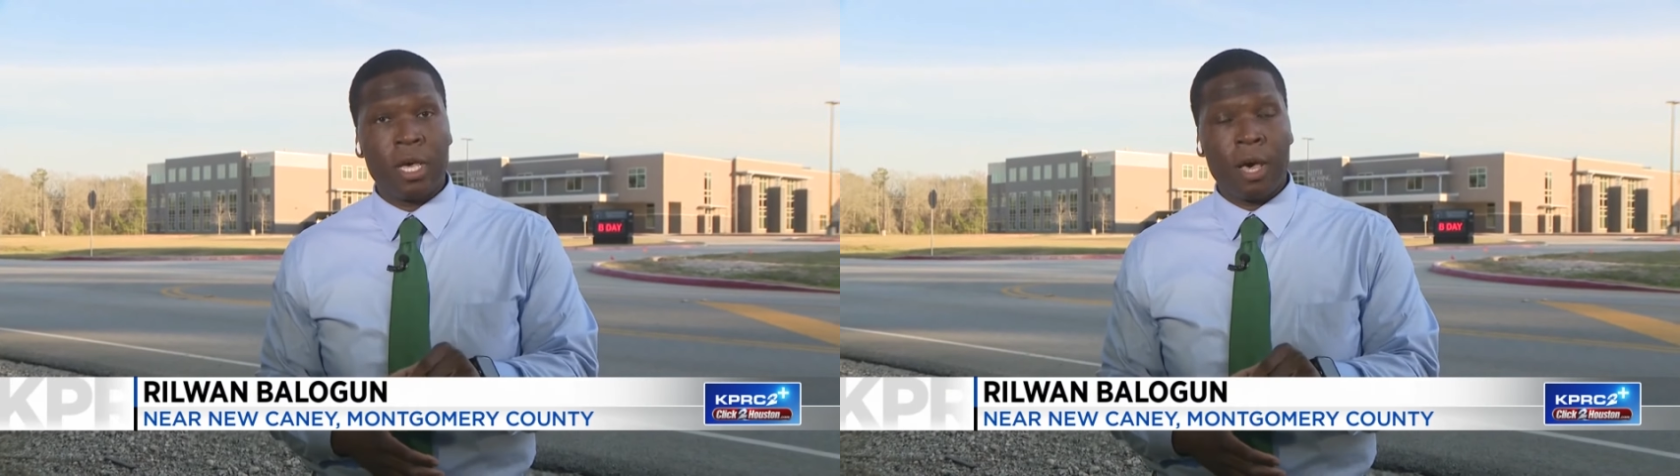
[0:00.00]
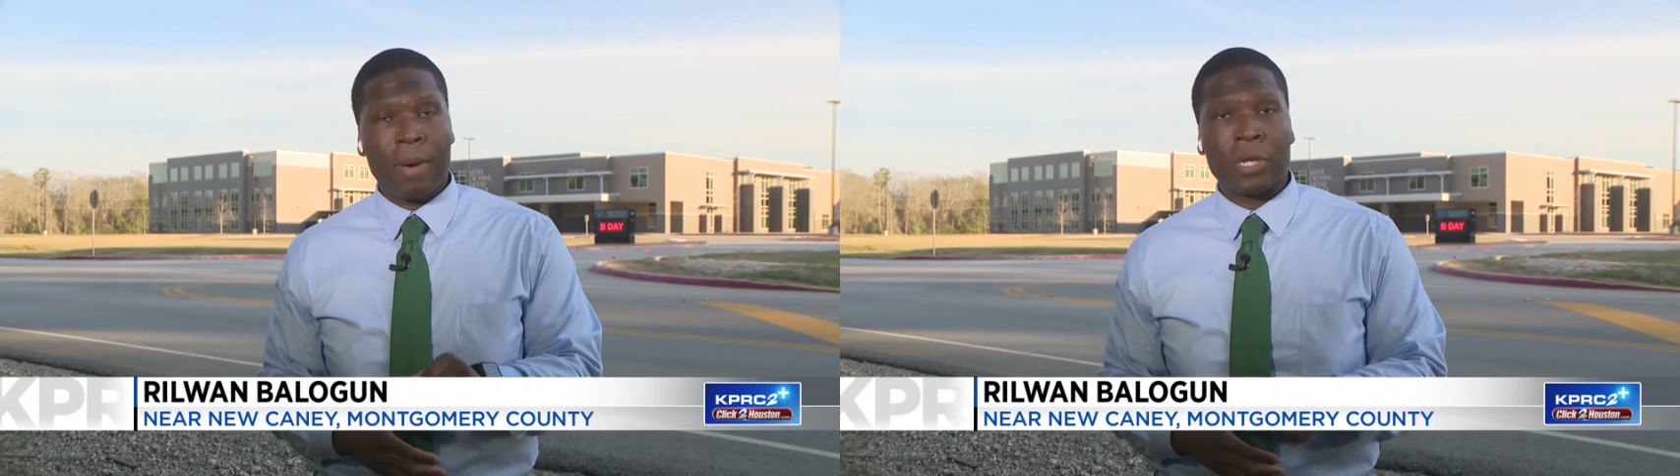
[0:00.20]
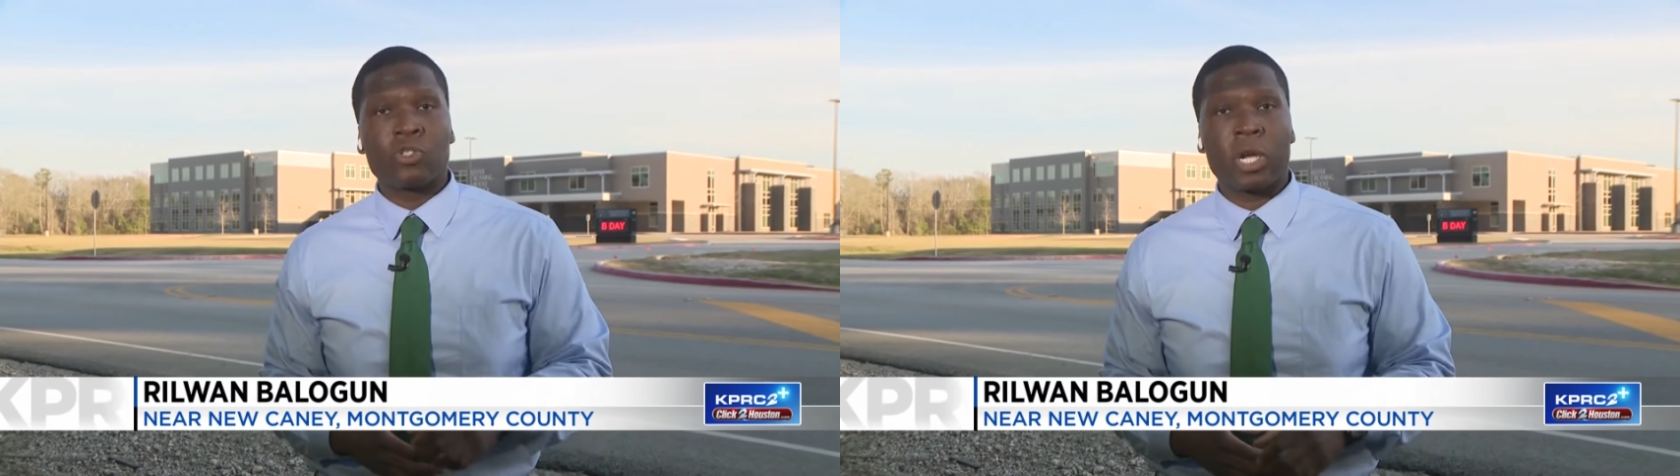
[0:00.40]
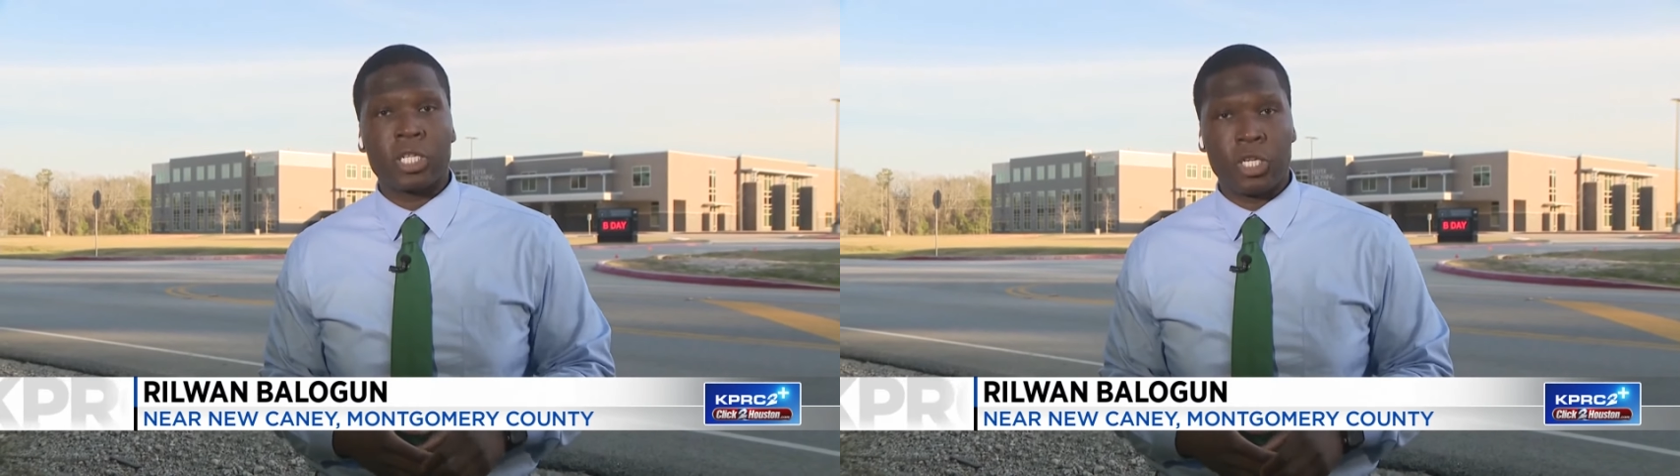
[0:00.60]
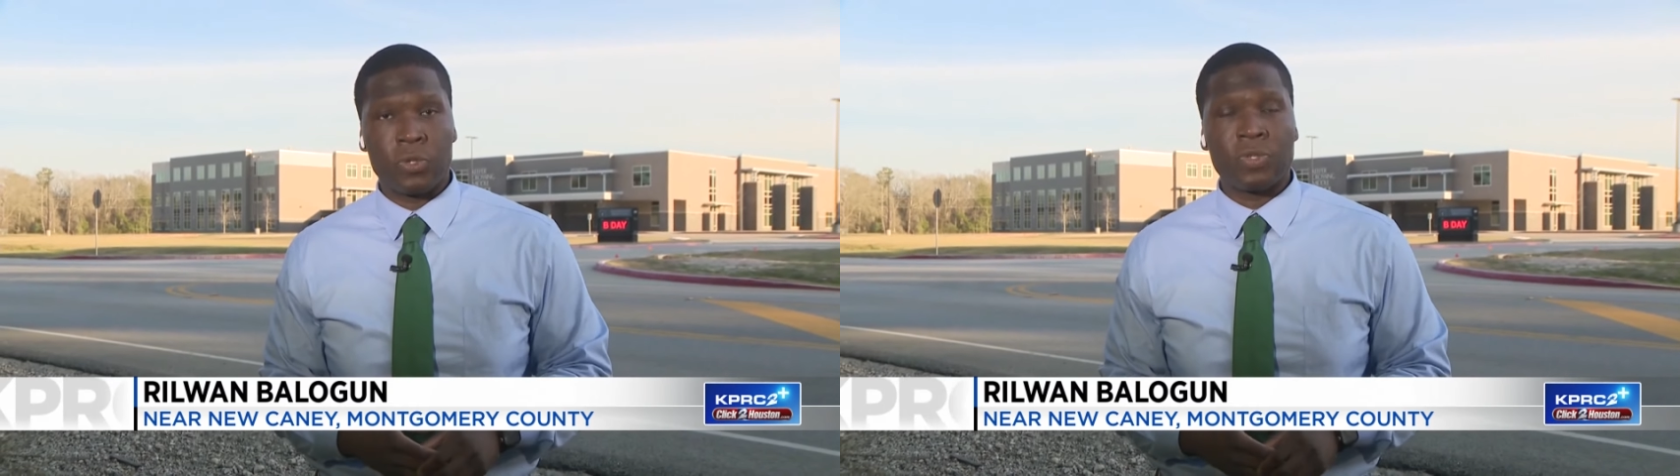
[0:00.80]
about
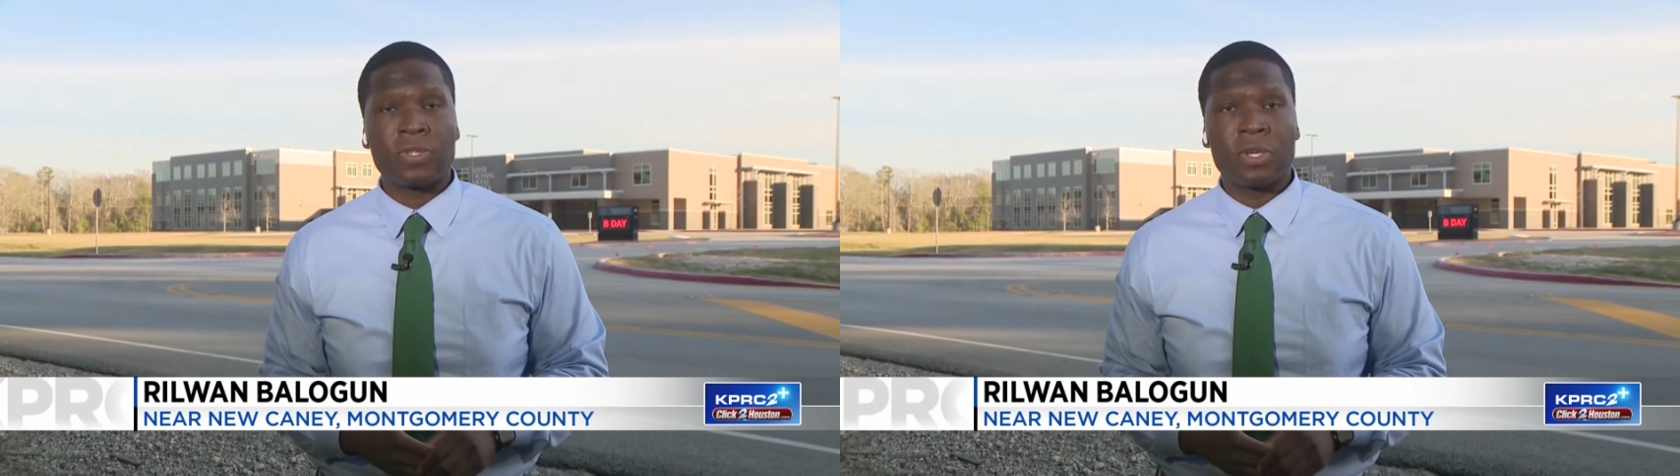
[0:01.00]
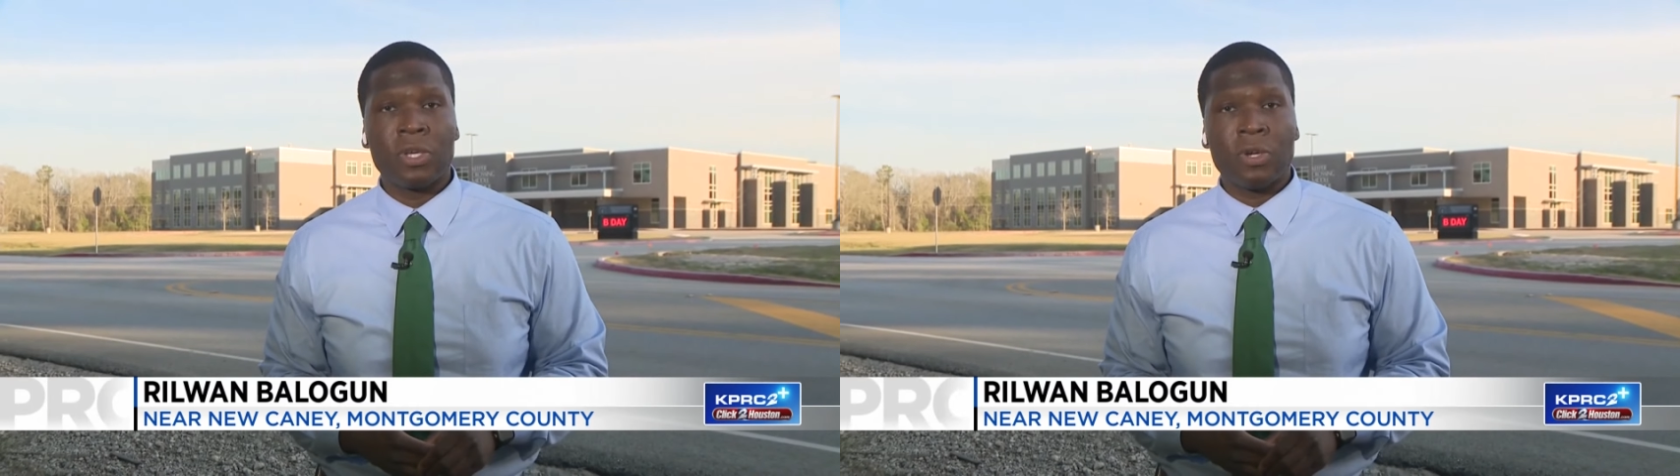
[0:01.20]
drug use.